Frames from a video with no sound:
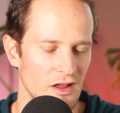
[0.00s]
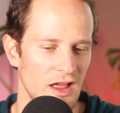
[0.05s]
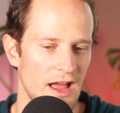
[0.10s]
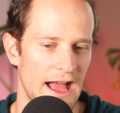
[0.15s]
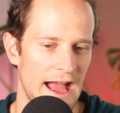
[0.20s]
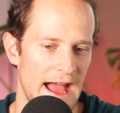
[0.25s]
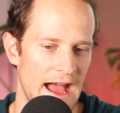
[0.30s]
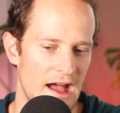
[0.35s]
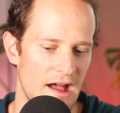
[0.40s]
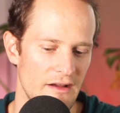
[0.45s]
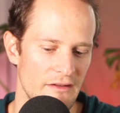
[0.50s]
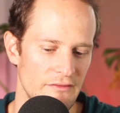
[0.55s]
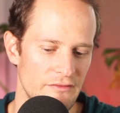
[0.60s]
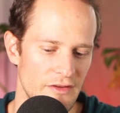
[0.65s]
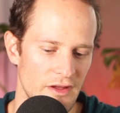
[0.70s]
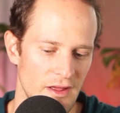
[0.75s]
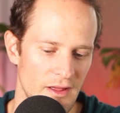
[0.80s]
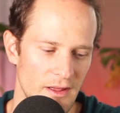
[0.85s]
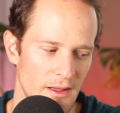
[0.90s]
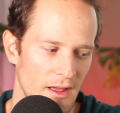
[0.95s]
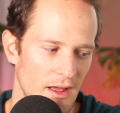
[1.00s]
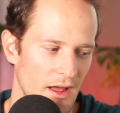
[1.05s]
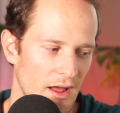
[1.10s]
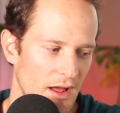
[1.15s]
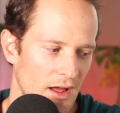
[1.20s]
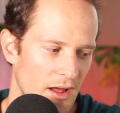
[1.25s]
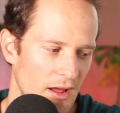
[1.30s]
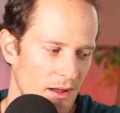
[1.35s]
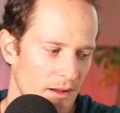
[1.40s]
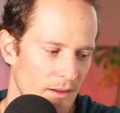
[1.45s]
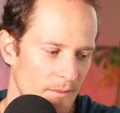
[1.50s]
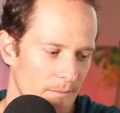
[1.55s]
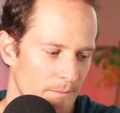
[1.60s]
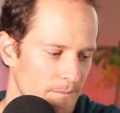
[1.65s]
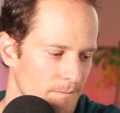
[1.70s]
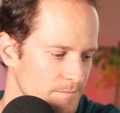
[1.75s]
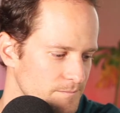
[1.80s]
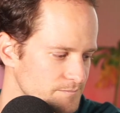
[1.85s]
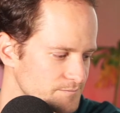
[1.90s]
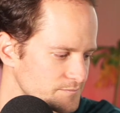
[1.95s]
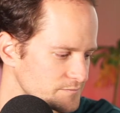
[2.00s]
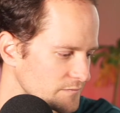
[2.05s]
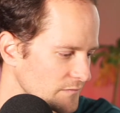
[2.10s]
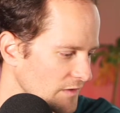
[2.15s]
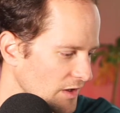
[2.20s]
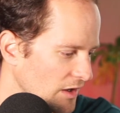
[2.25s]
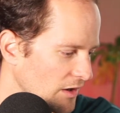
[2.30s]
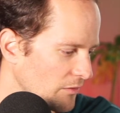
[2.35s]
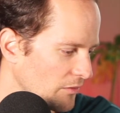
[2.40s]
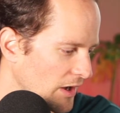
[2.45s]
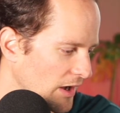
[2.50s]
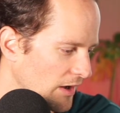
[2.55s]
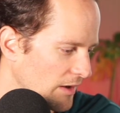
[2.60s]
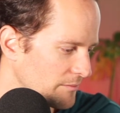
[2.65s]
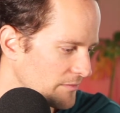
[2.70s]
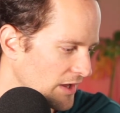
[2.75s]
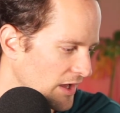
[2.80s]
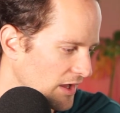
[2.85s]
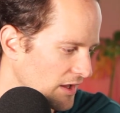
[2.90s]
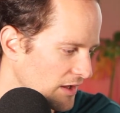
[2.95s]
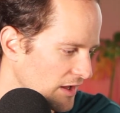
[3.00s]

have, oh wow, I'm not